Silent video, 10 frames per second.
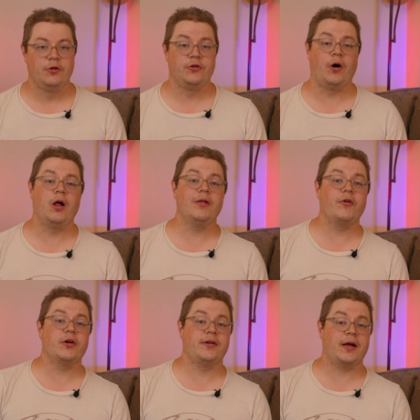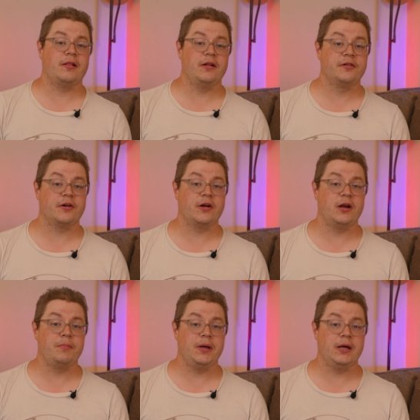So all of our deck lists are going
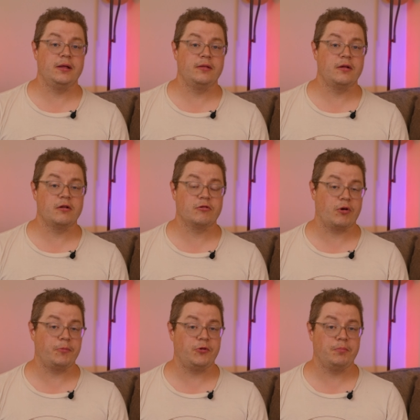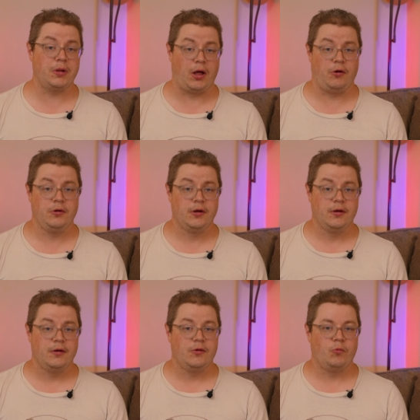to be in the description below.
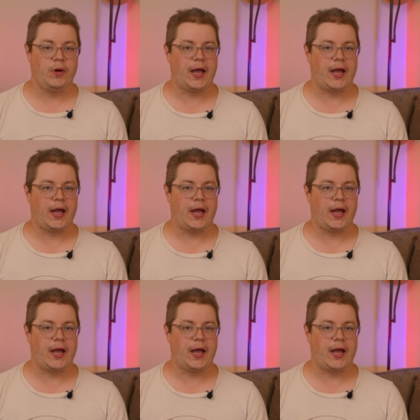We